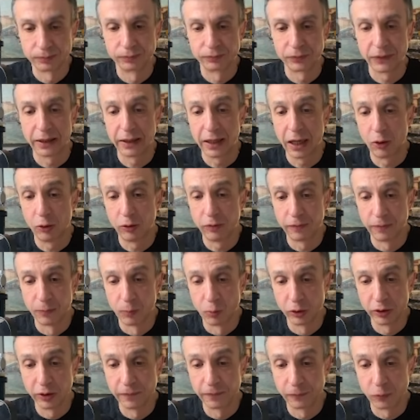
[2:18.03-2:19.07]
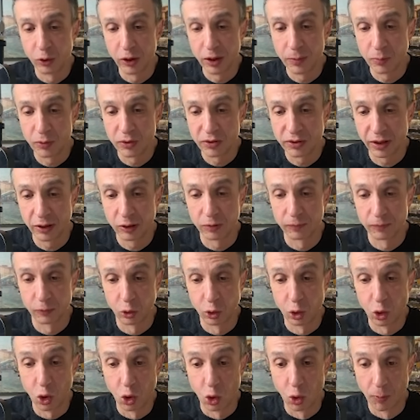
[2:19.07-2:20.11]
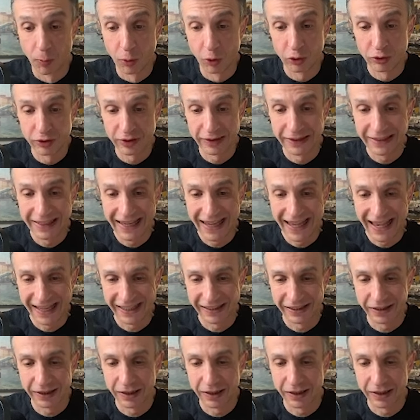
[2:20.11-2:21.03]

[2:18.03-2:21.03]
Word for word: accounting for more than 40% of all homeowners in Canada,